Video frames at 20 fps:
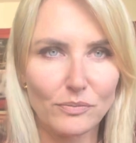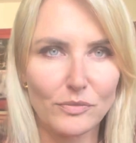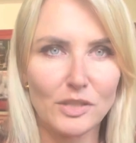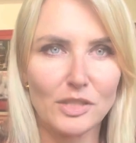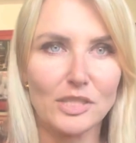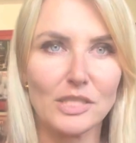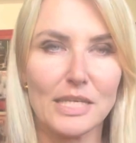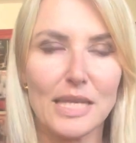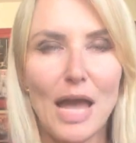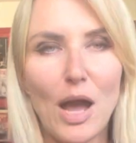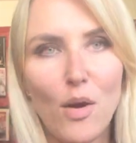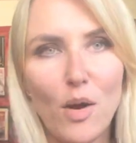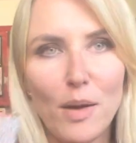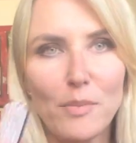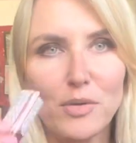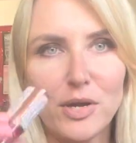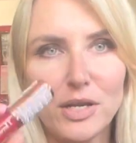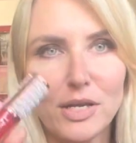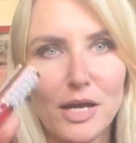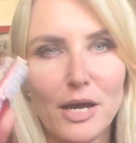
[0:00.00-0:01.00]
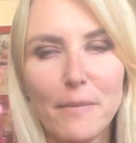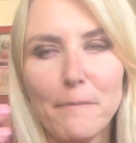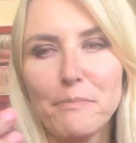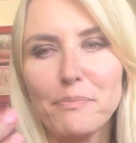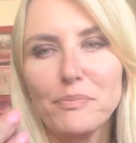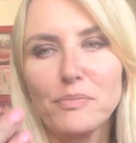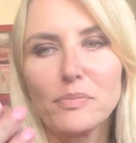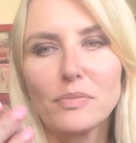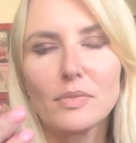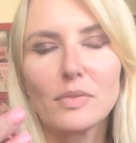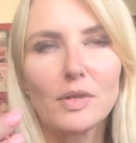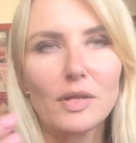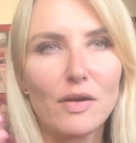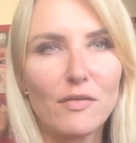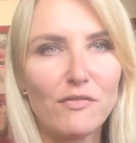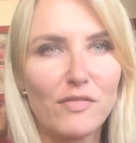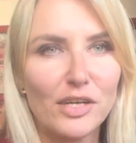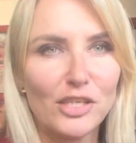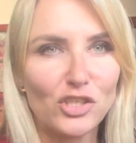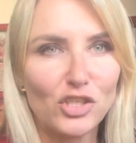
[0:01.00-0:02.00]
so now I'm gonna
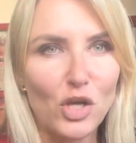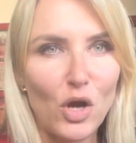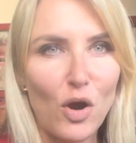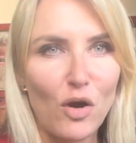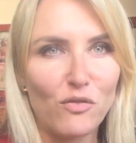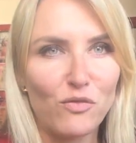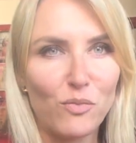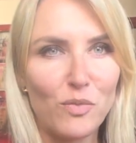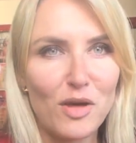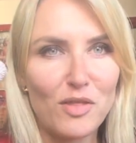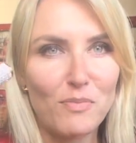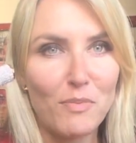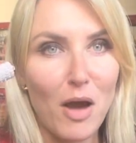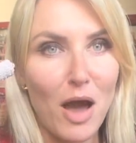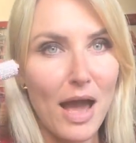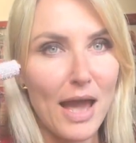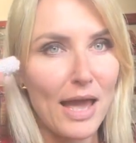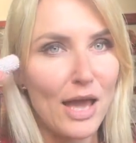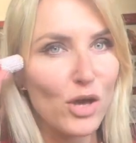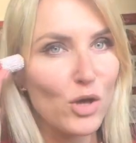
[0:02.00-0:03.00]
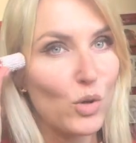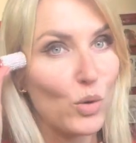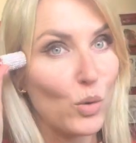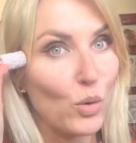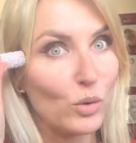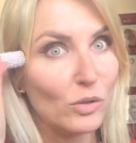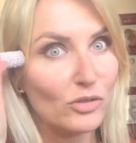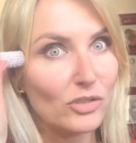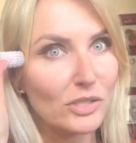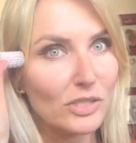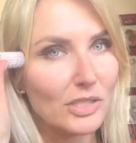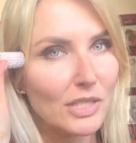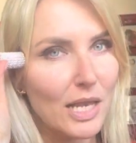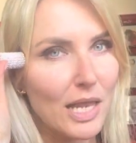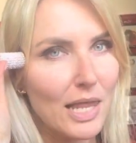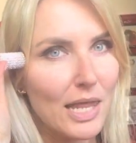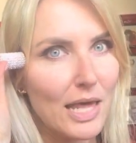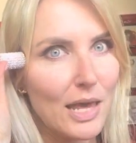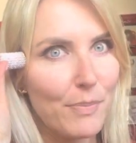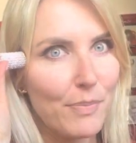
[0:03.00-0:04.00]
finish it off with my gorgeous
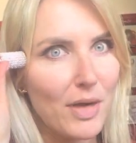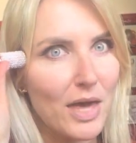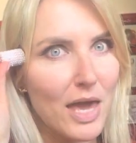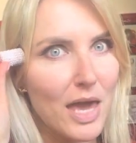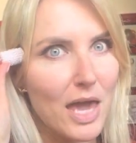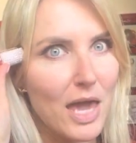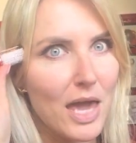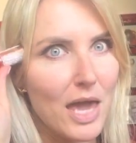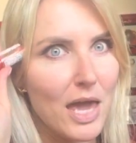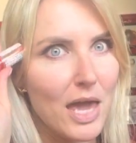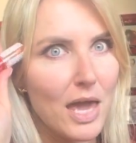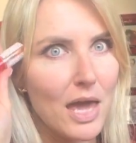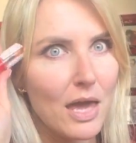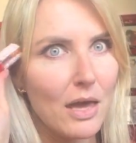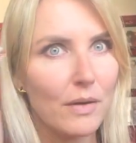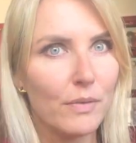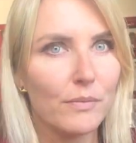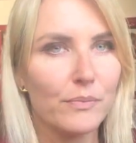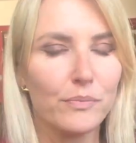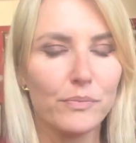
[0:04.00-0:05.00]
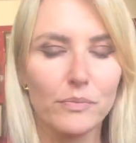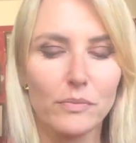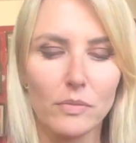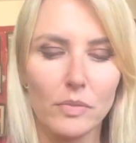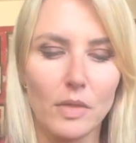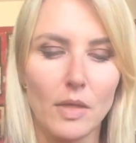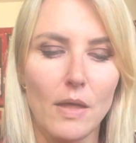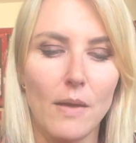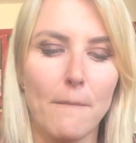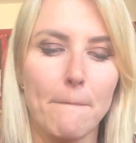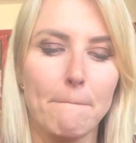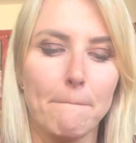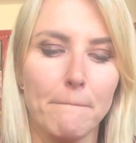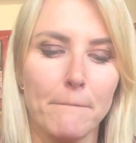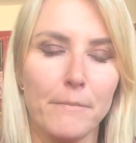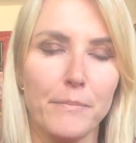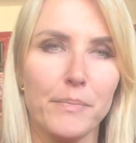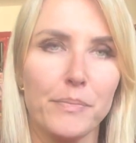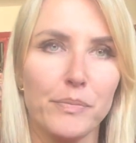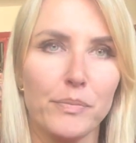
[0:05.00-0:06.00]
lippy.
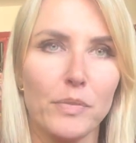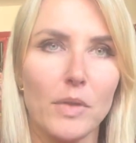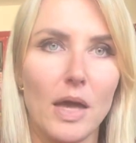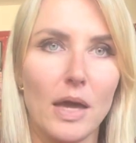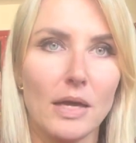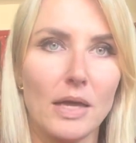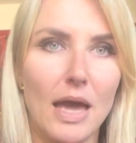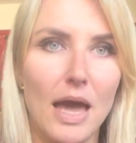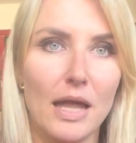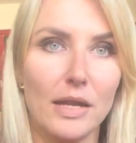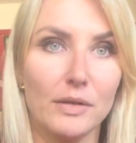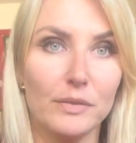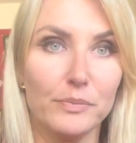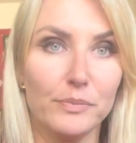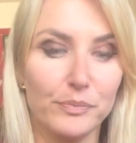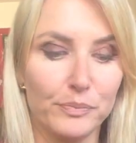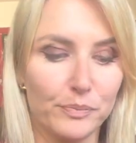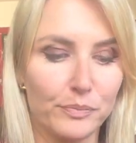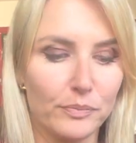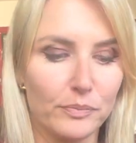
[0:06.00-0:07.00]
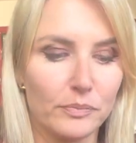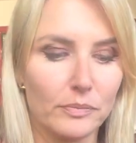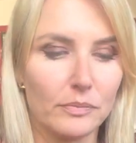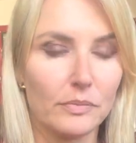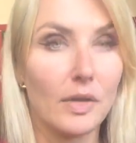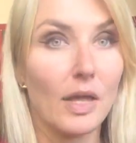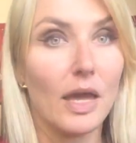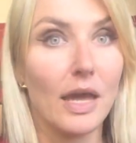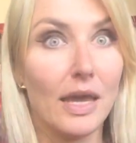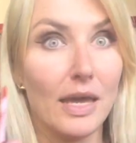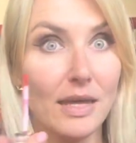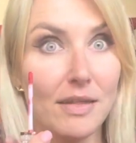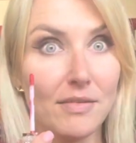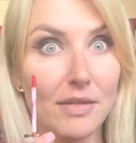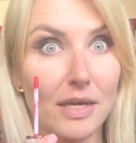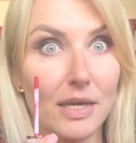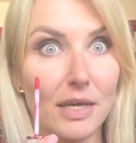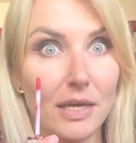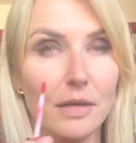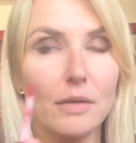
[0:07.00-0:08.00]
Again,
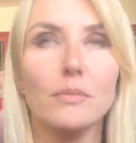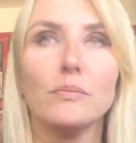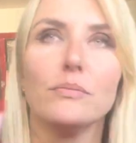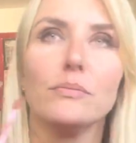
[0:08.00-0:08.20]
easy.